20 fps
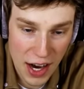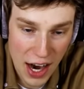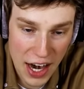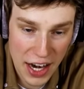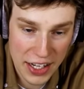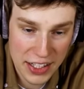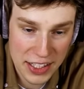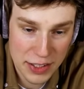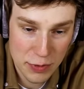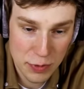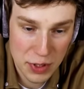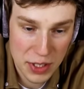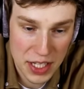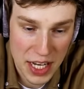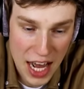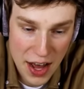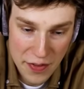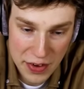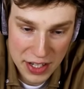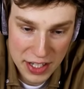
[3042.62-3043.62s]
I didn't really
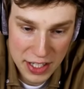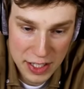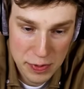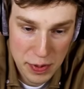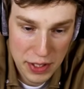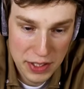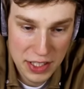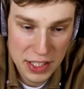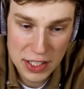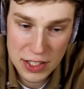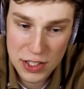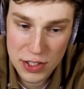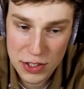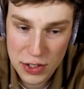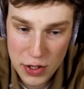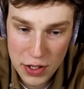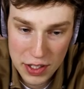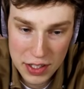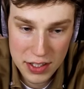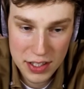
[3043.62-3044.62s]
have any expectations
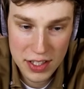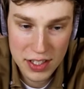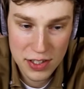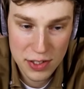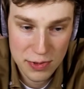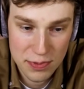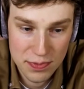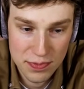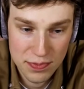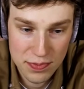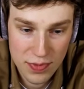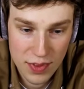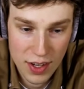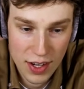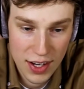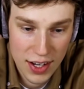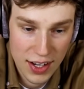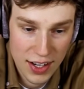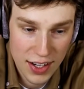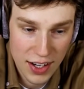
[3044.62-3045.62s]
going into this.
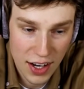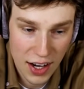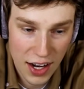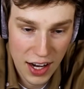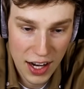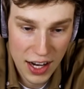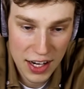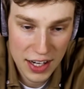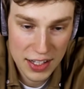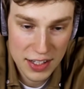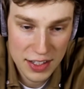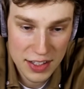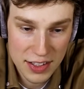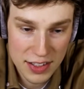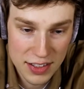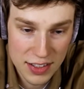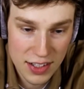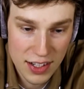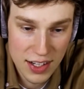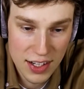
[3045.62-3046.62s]
Okay. Uh,
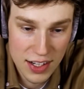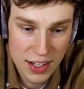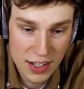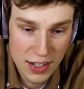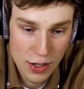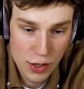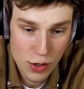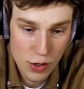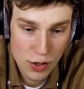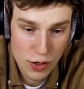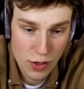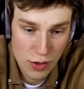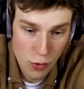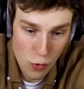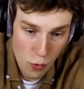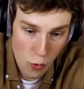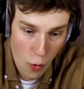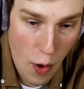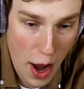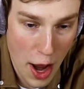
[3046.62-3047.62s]

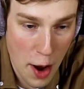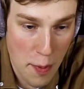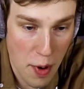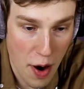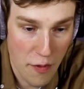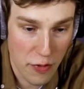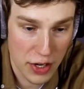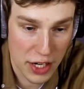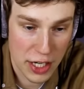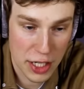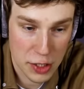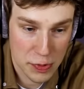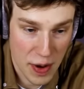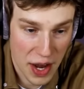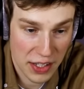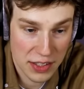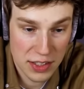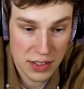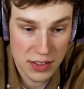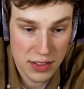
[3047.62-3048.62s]
way above what I
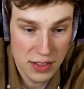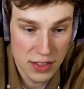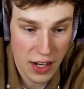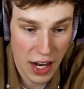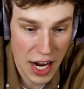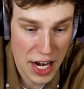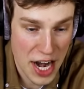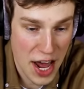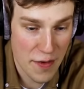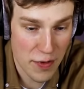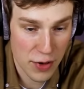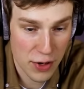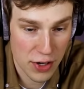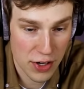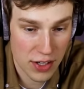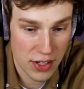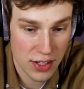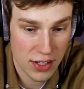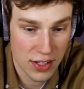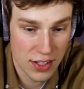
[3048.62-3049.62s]
expected. I never,
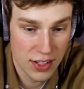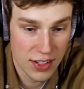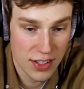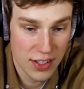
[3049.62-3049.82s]
okay.